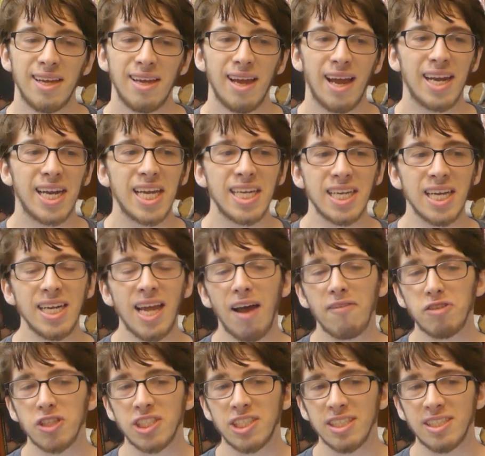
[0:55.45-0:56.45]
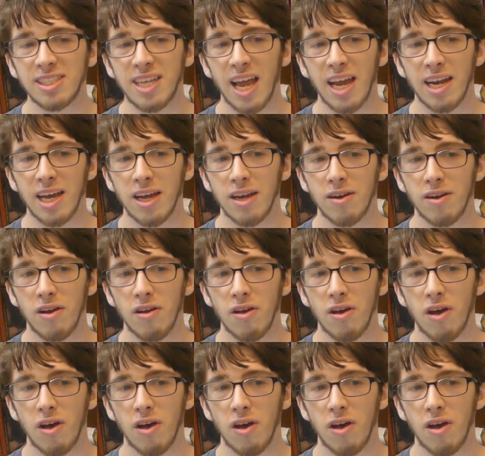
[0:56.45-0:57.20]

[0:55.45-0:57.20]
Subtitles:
And he didn't have to sustain it